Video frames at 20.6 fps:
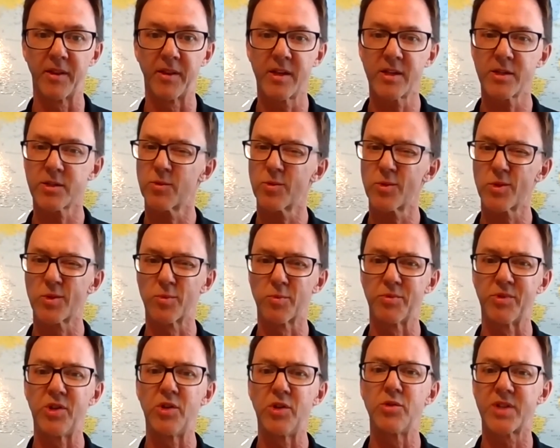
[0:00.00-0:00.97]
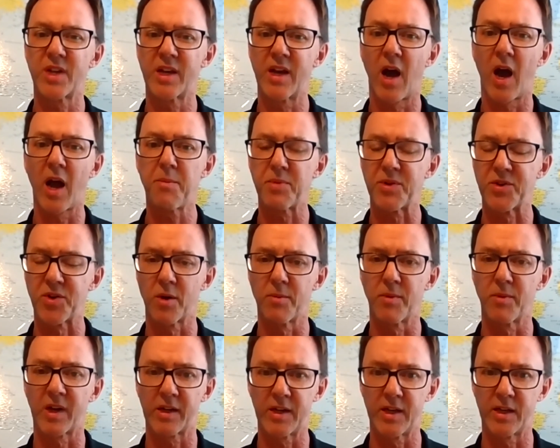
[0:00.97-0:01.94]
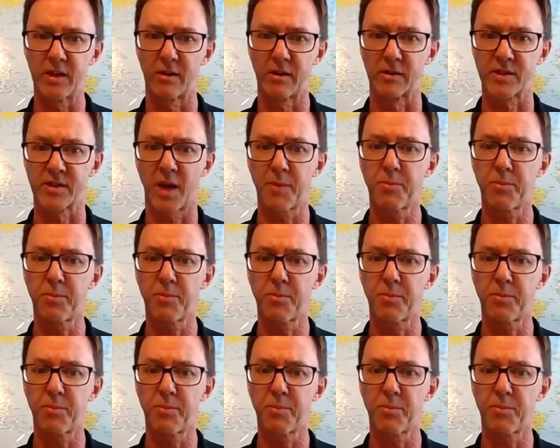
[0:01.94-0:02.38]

And this was using hypodermic needles.